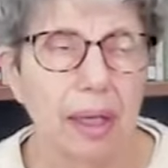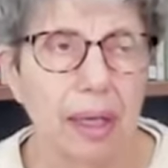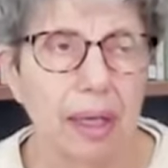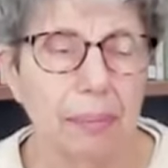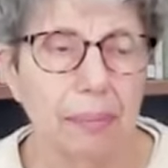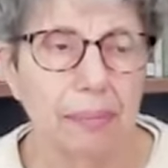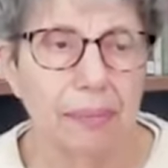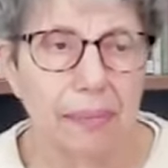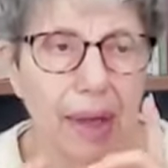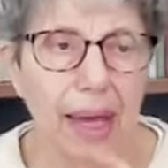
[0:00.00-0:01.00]
hang
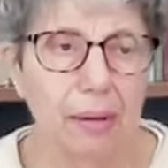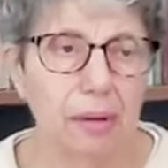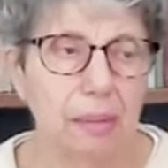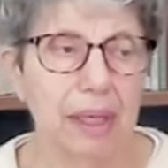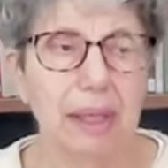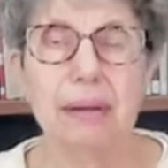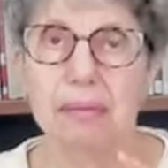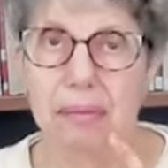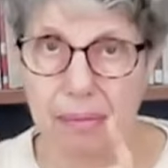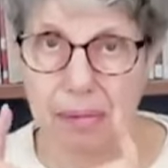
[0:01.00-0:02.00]
on a minute,
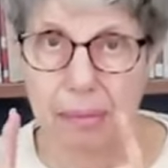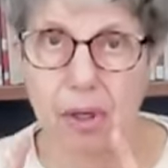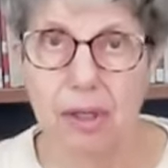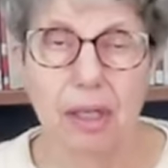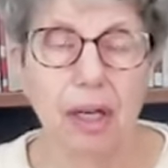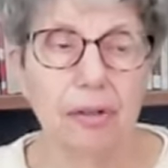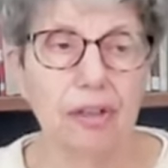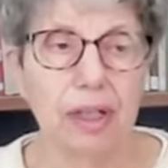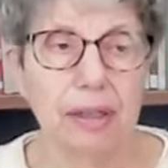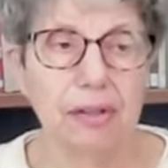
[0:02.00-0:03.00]
I'm going to cut
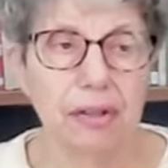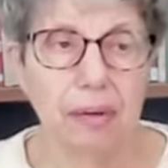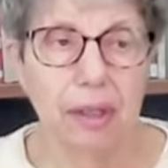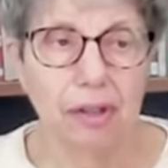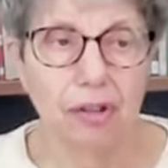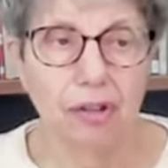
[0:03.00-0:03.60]
here because I'm going to